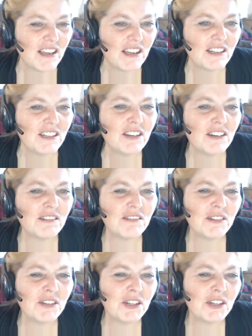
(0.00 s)
No.
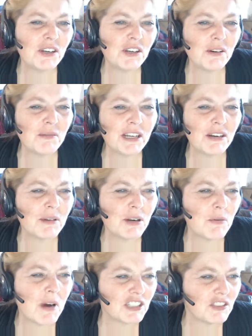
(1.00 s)
We don't want to
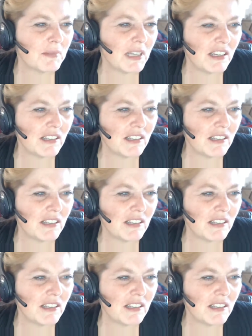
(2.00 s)
watch me.